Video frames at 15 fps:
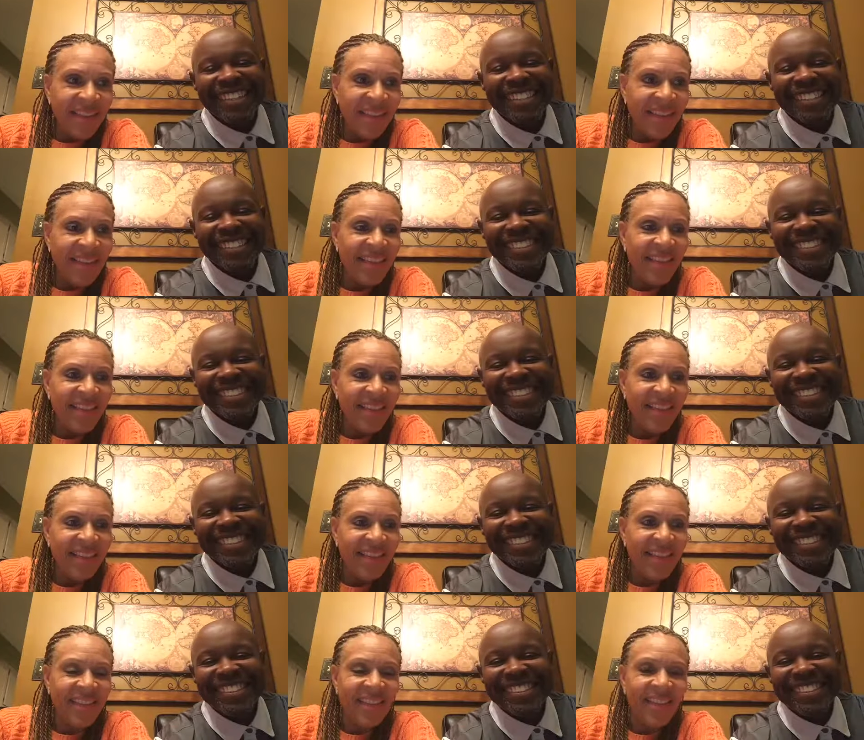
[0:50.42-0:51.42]

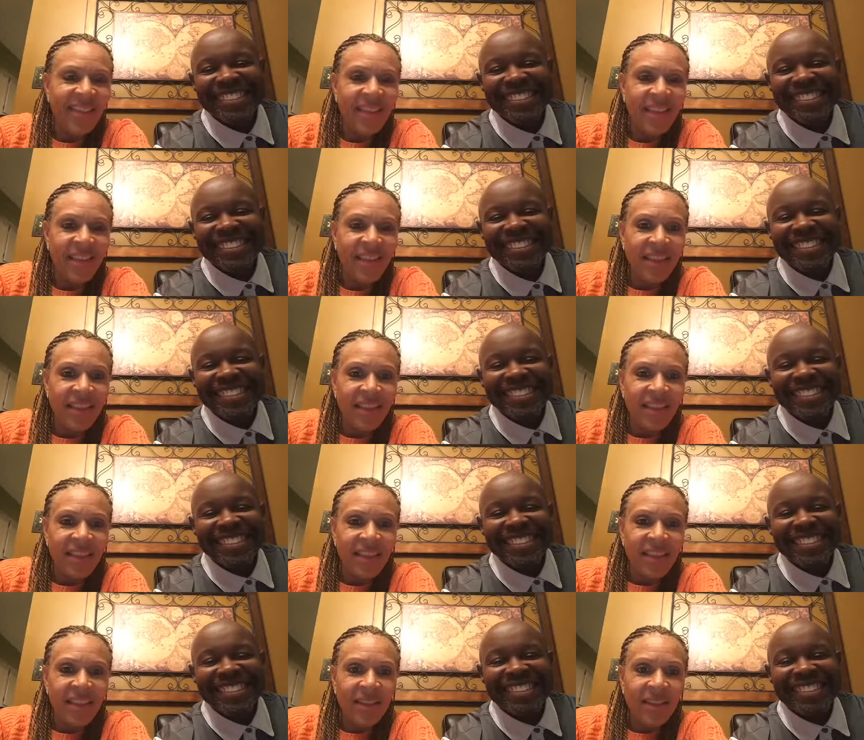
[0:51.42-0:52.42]

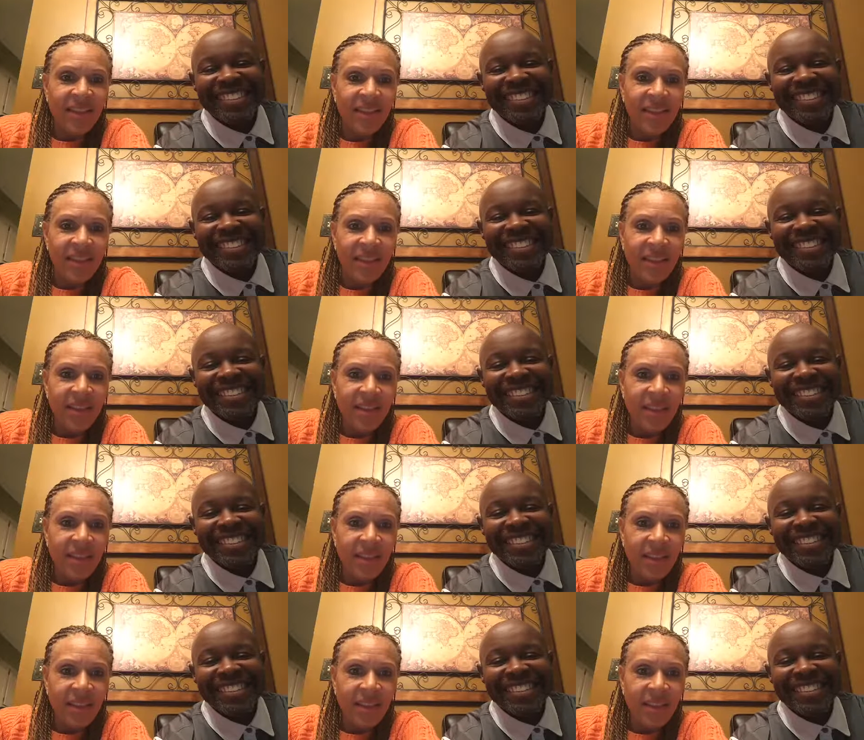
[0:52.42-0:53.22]
[no speech]